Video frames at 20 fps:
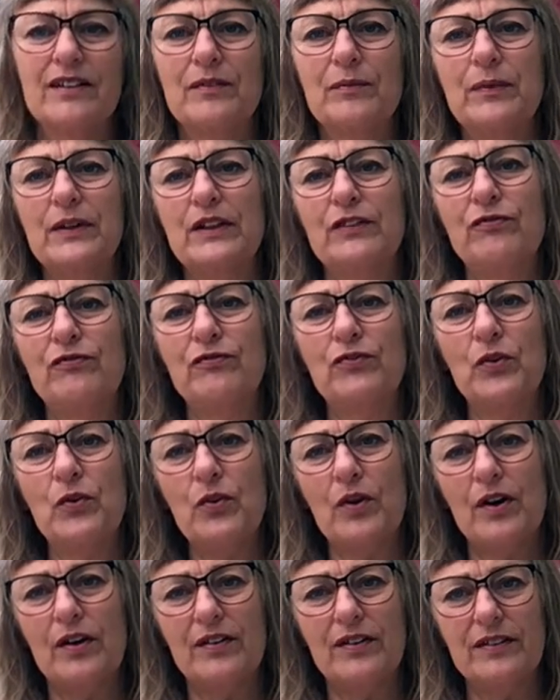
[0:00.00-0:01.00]
with
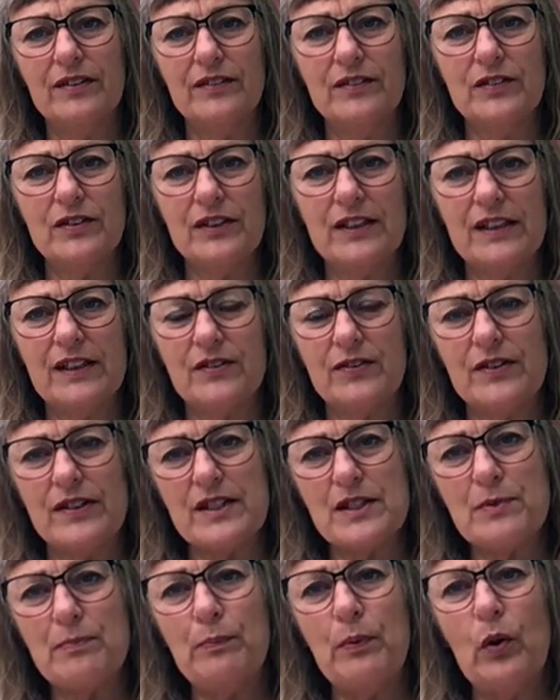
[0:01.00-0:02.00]
4
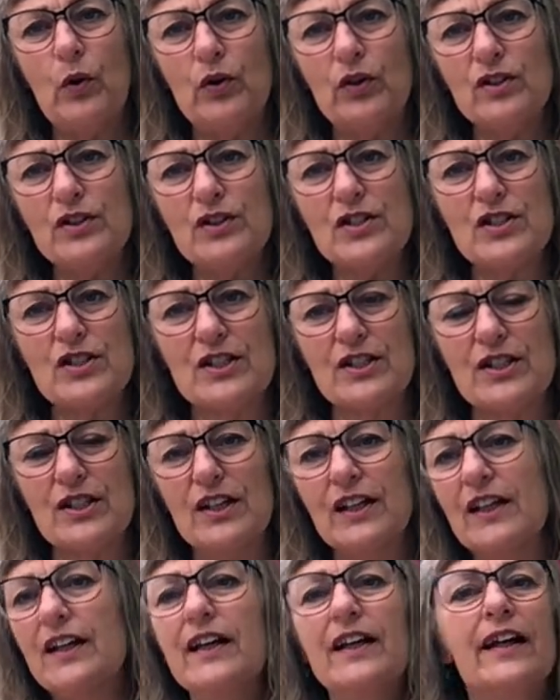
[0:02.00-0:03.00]
decrease points,
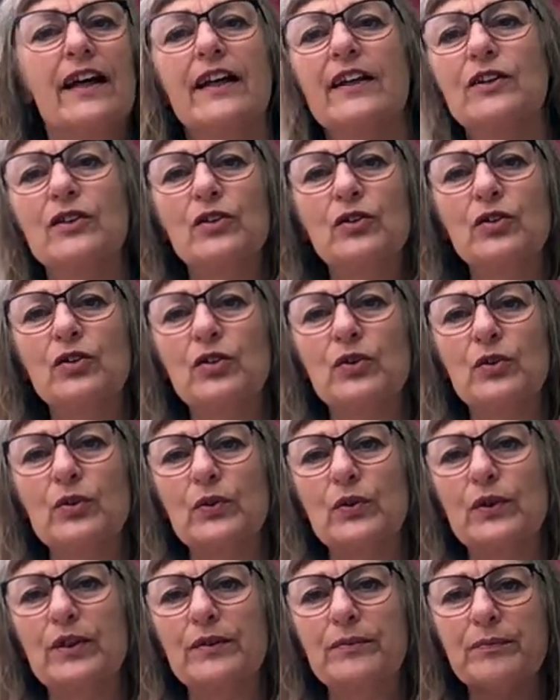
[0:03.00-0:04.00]
and you
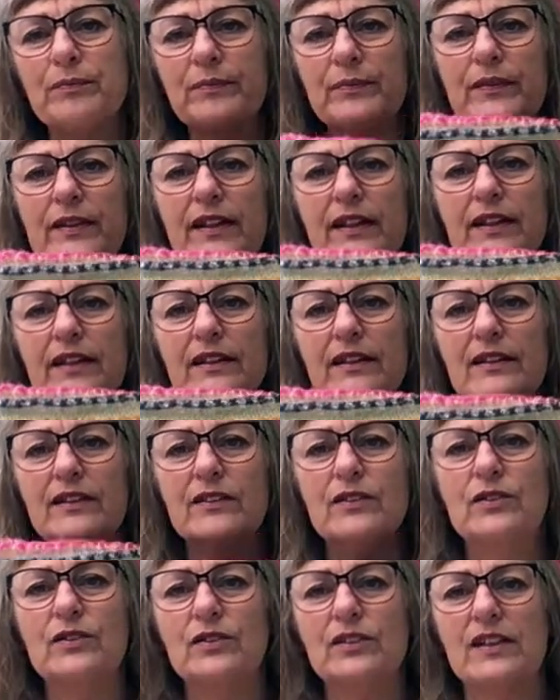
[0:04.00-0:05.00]

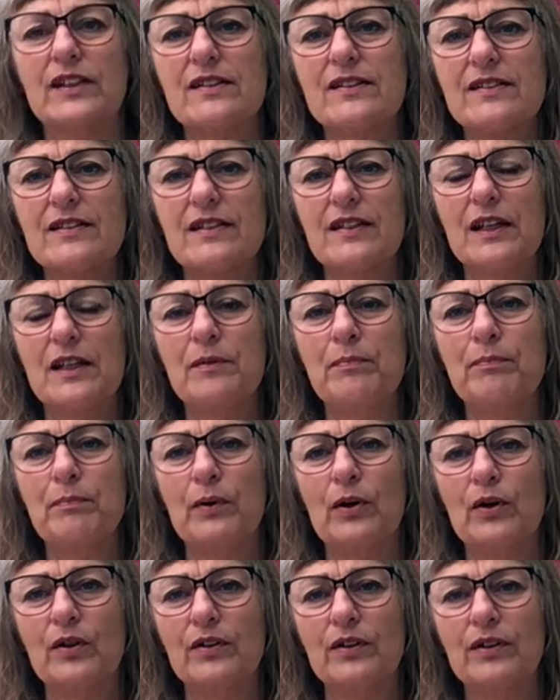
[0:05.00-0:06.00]
just keep
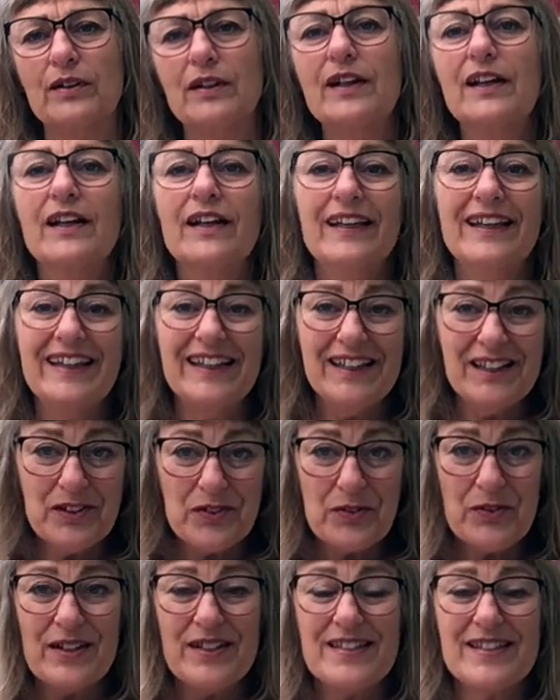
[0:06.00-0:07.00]
on
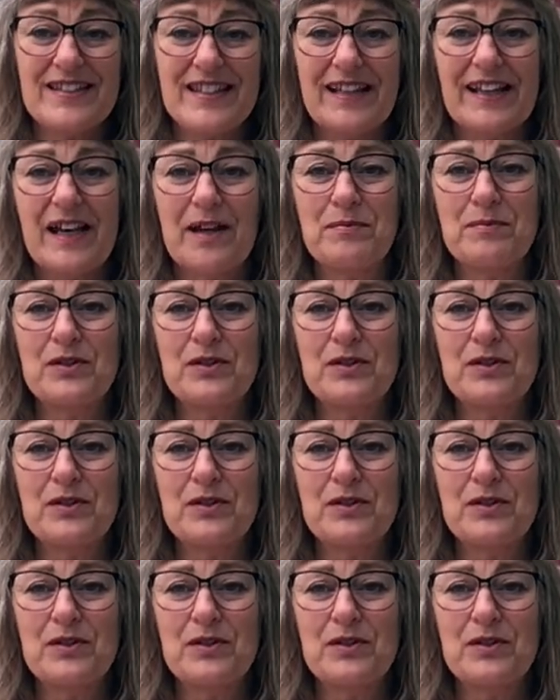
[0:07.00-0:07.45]
increasing.